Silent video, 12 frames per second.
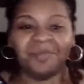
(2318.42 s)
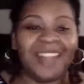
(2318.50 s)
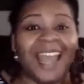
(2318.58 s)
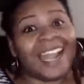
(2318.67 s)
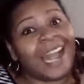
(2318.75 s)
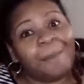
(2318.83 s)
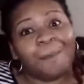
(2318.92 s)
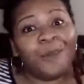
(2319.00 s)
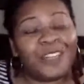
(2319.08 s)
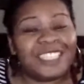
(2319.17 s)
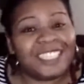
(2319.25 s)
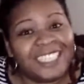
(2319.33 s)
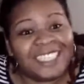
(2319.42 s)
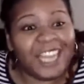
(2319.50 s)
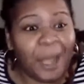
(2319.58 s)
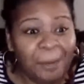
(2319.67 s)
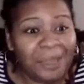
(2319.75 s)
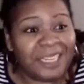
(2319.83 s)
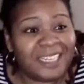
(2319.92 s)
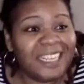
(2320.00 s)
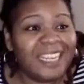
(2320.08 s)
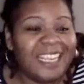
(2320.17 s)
I got more shit coming.